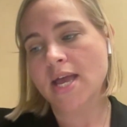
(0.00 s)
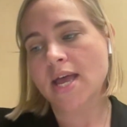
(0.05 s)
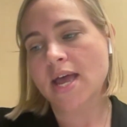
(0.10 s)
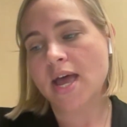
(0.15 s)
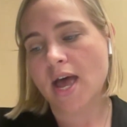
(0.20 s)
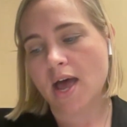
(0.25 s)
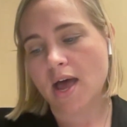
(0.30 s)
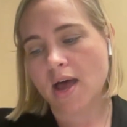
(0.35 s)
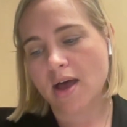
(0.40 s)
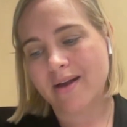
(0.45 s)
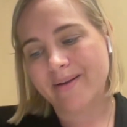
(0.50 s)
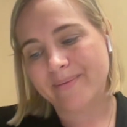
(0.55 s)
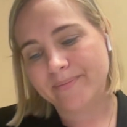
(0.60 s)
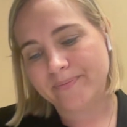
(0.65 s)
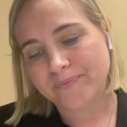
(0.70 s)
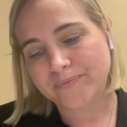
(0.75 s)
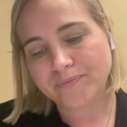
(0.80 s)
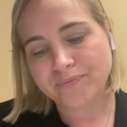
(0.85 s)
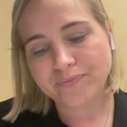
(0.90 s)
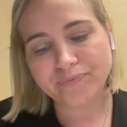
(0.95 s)

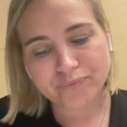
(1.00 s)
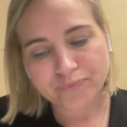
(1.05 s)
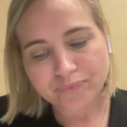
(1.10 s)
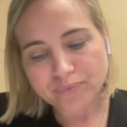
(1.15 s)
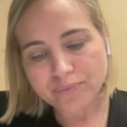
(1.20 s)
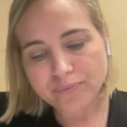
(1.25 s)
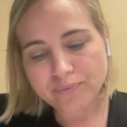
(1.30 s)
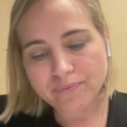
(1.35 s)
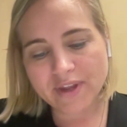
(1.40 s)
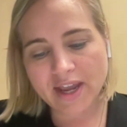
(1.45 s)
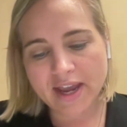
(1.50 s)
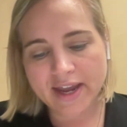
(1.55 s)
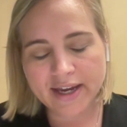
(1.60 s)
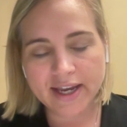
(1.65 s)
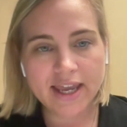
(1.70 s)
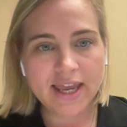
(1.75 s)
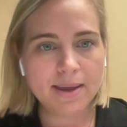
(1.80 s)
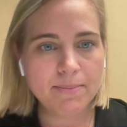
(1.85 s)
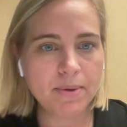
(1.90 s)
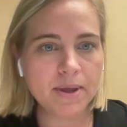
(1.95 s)
And
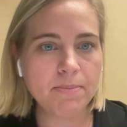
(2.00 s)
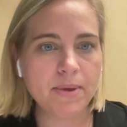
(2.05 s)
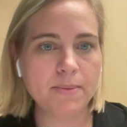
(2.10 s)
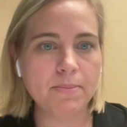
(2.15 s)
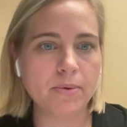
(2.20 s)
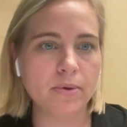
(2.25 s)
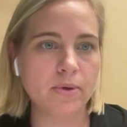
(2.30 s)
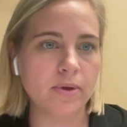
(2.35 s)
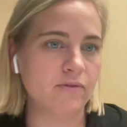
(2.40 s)
keeping people